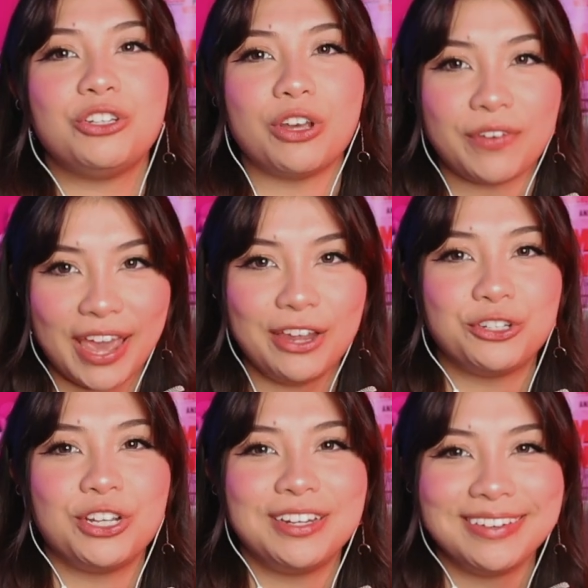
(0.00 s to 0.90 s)
of
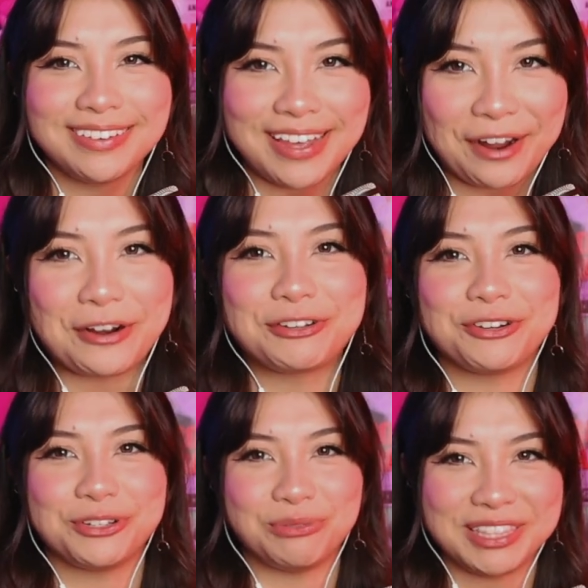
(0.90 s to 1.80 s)
Asian
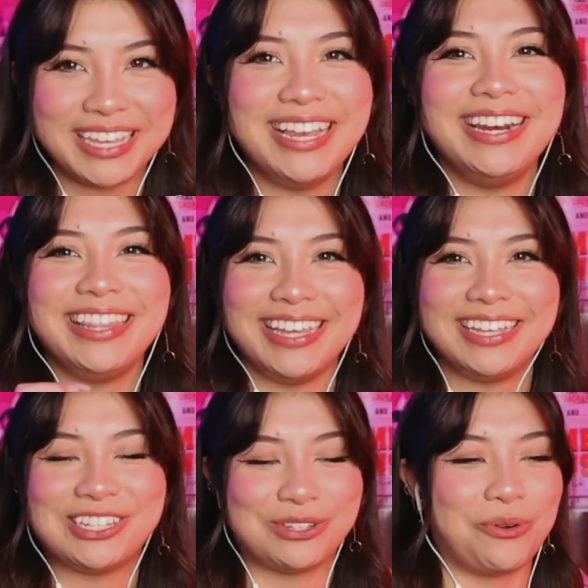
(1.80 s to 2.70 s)
characters within
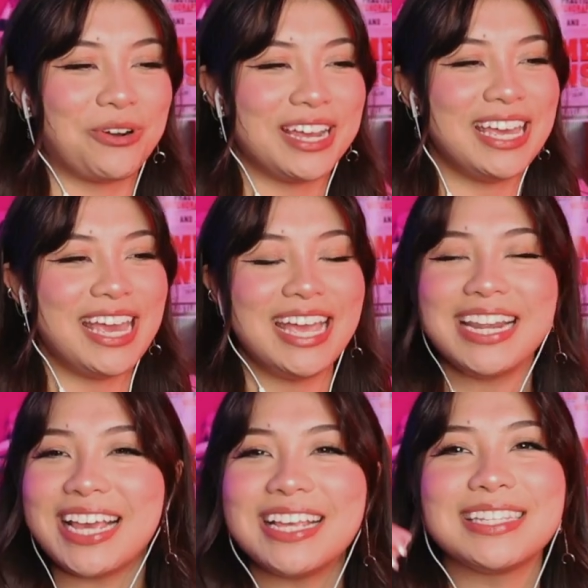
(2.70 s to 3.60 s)
this story.
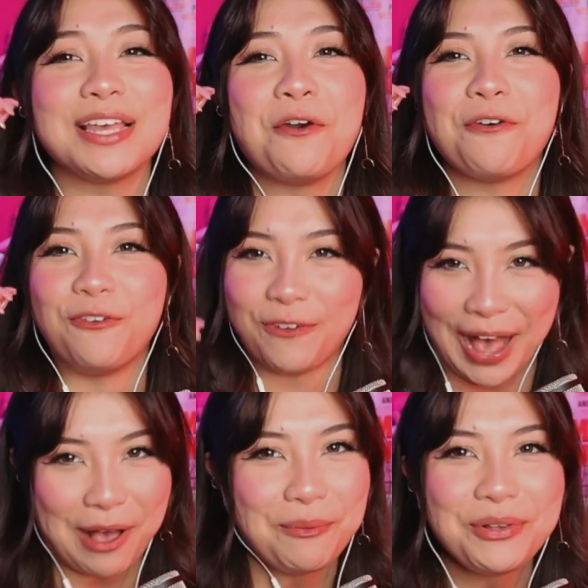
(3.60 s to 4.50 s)
It is
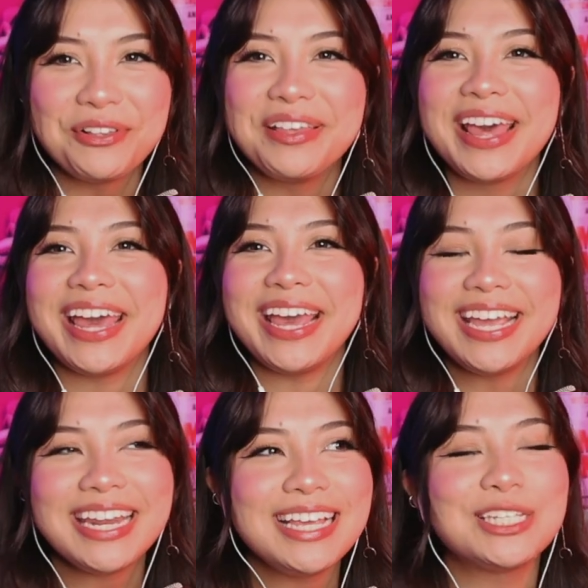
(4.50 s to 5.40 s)
foul.
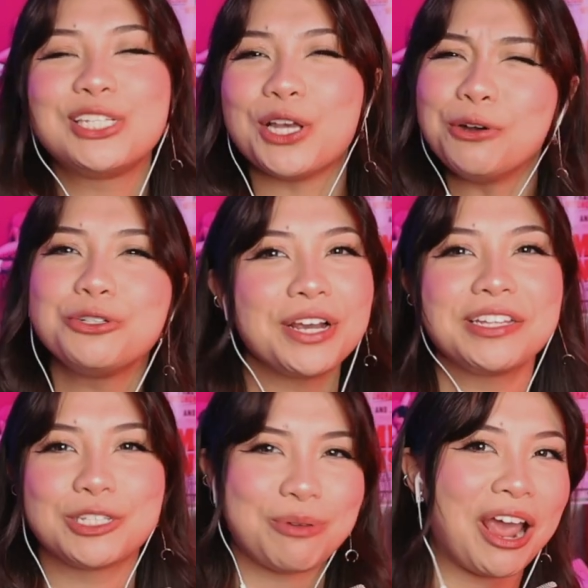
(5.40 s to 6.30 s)
It is so
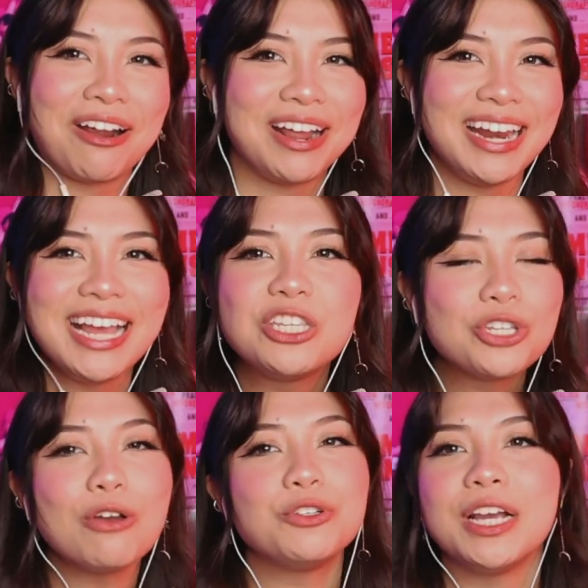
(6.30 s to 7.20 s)
transparent. It's
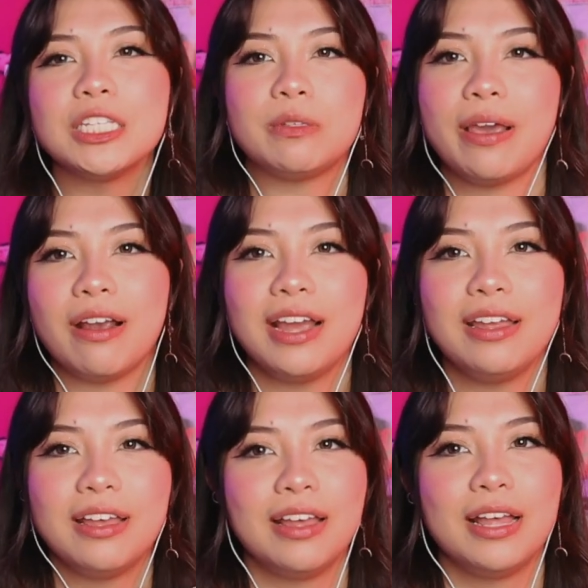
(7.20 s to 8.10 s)
so transparent.